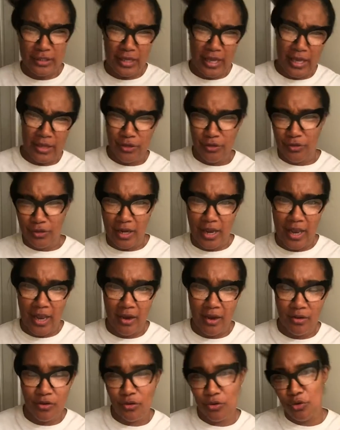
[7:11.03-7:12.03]
got good
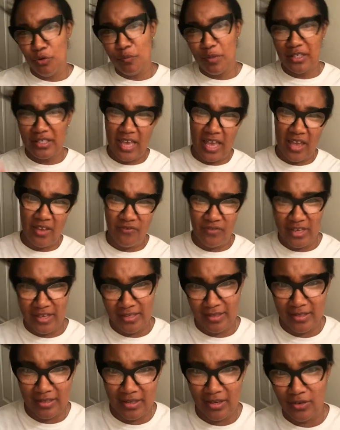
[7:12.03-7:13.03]
hair. You must have
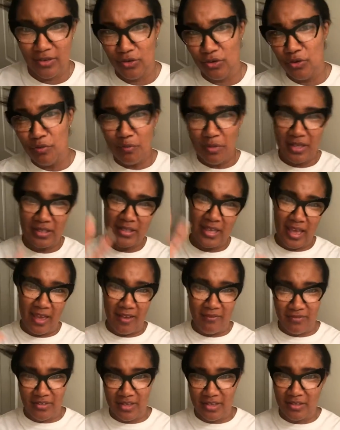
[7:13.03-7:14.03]
Indian. You must
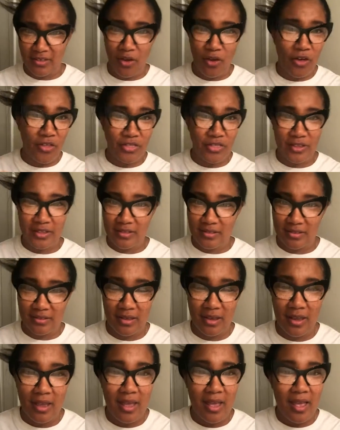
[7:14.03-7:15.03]
have this, all this.
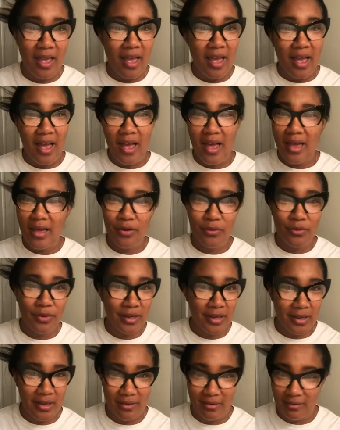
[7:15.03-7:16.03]
I don't want
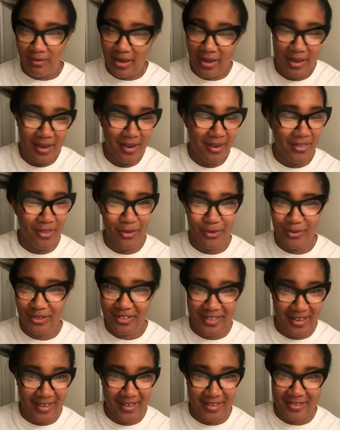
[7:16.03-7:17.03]
to hear any of those
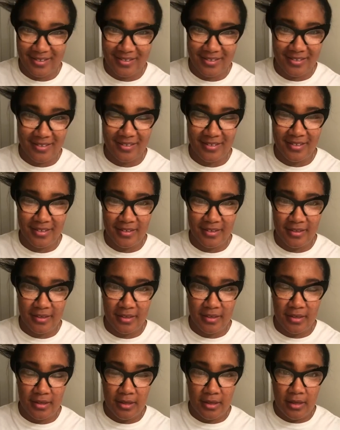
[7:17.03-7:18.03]
things.
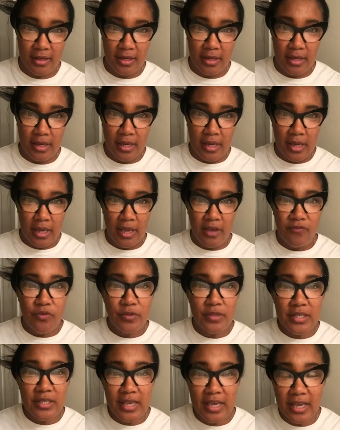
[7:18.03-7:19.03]
If you
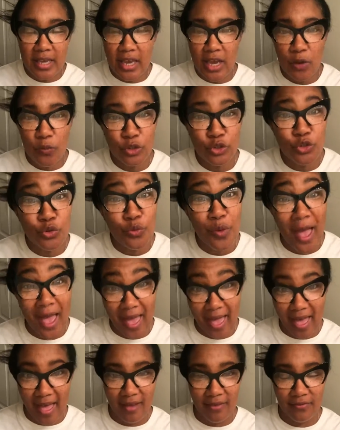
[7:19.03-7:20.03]
take care of what you
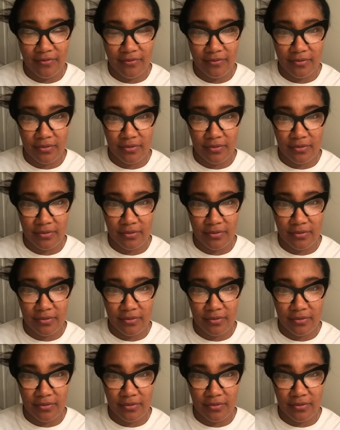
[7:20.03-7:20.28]
have,